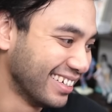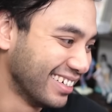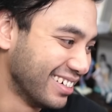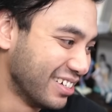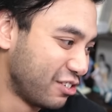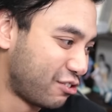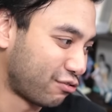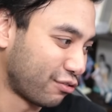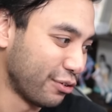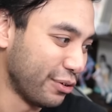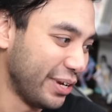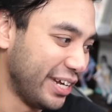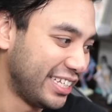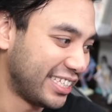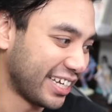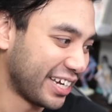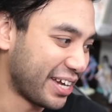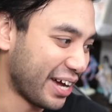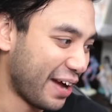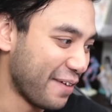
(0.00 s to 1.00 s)
True
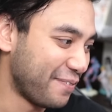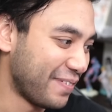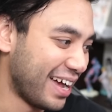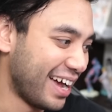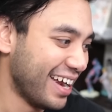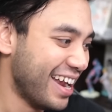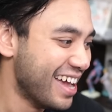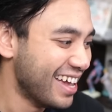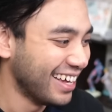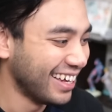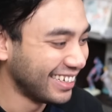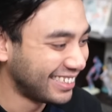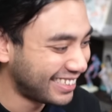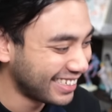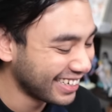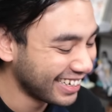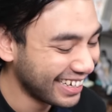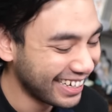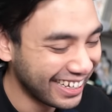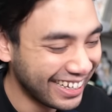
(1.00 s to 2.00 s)
isekai fan.
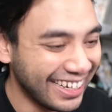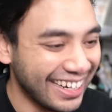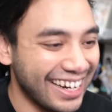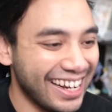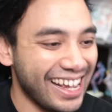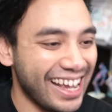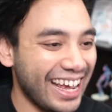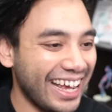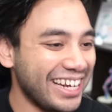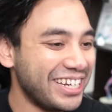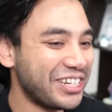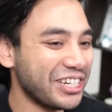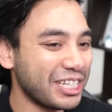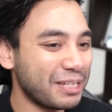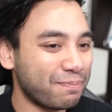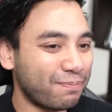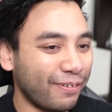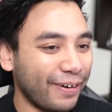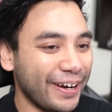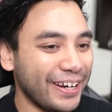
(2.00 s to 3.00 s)
It
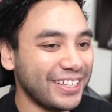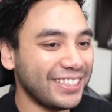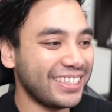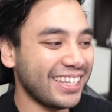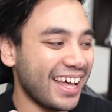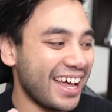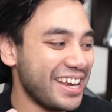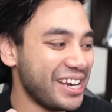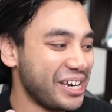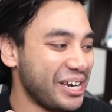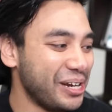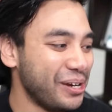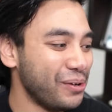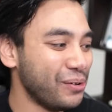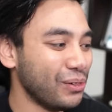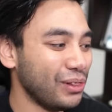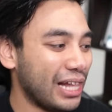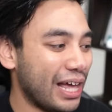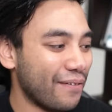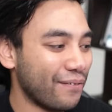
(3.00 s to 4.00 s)
just brings a
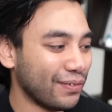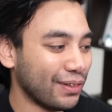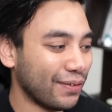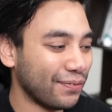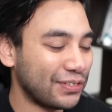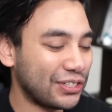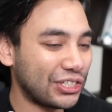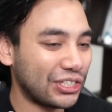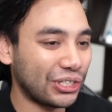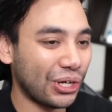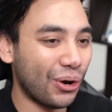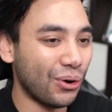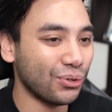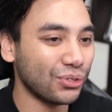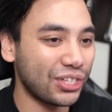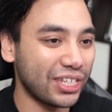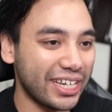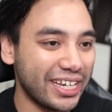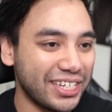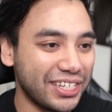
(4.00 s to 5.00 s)
new level of
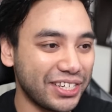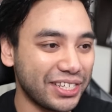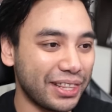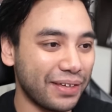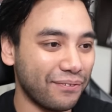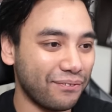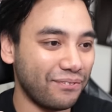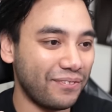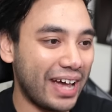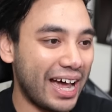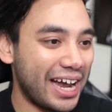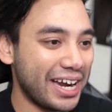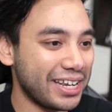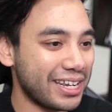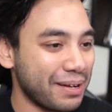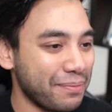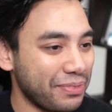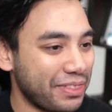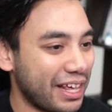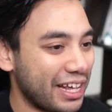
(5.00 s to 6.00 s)
salt into the
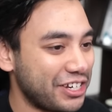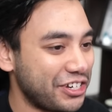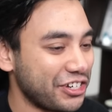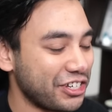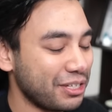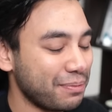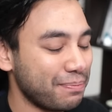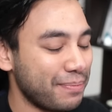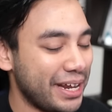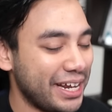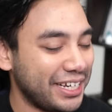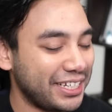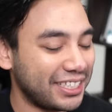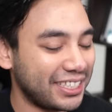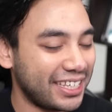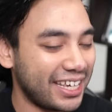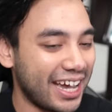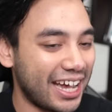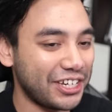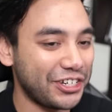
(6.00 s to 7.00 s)
fandom that just makes
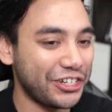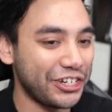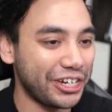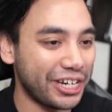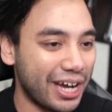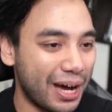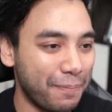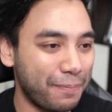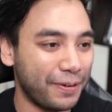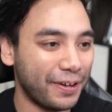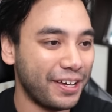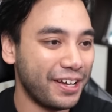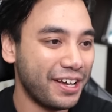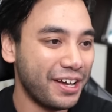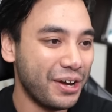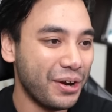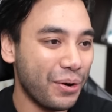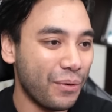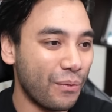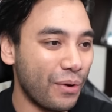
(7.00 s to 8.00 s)
catching up
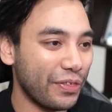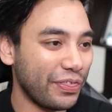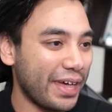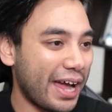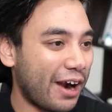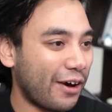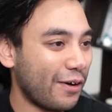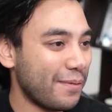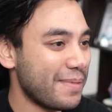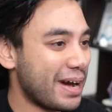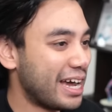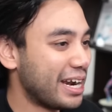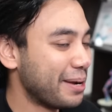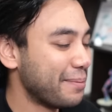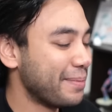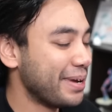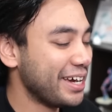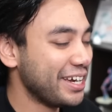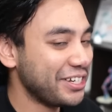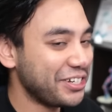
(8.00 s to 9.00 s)
with harem
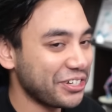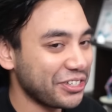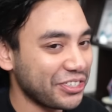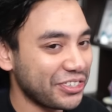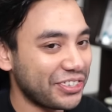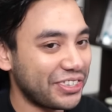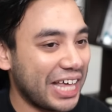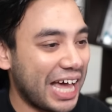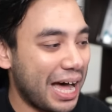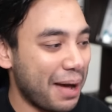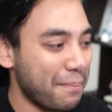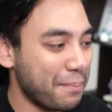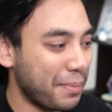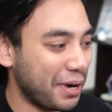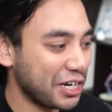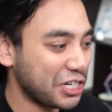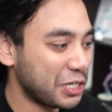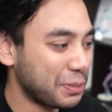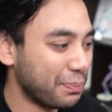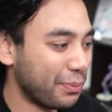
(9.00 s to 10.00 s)
anime just that
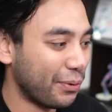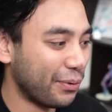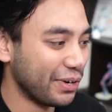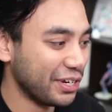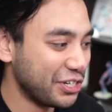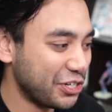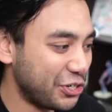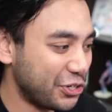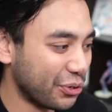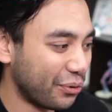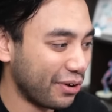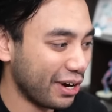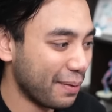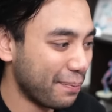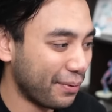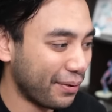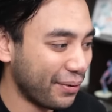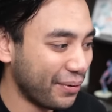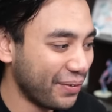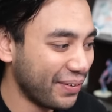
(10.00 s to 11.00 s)
much more
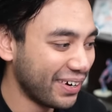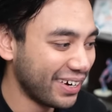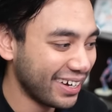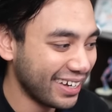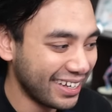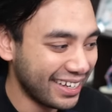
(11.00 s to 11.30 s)
enjoyable.